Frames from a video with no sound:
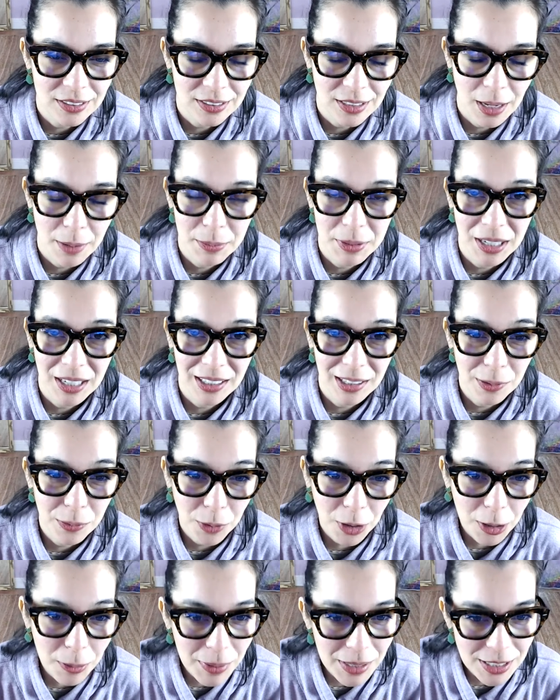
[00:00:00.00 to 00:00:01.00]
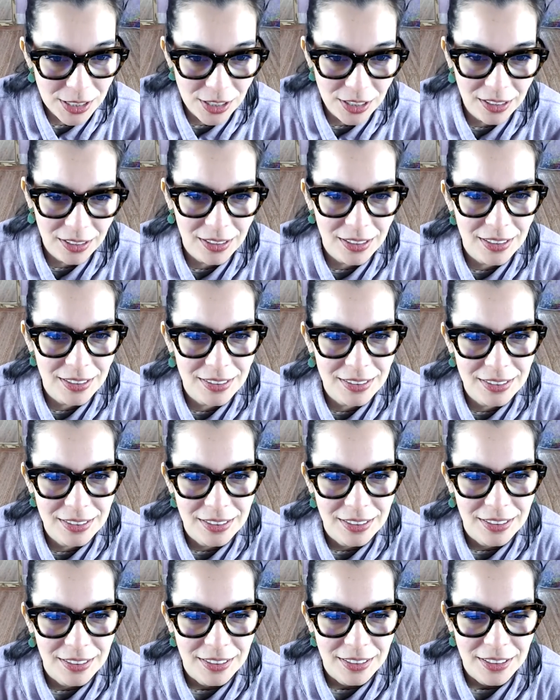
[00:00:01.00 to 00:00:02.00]
I mean, I can wear my chanclas.
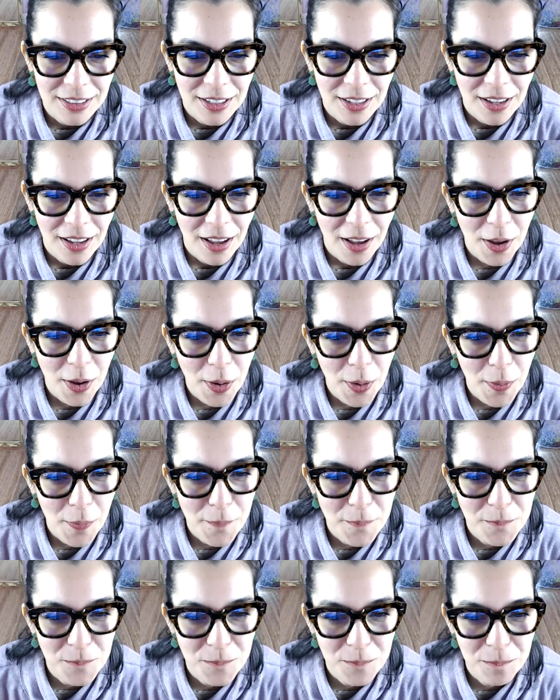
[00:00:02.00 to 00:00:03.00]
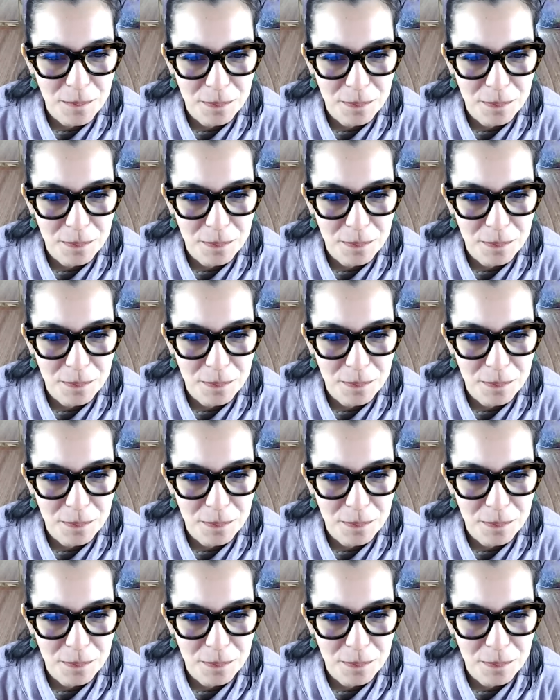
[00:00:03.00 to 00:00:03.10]
Um,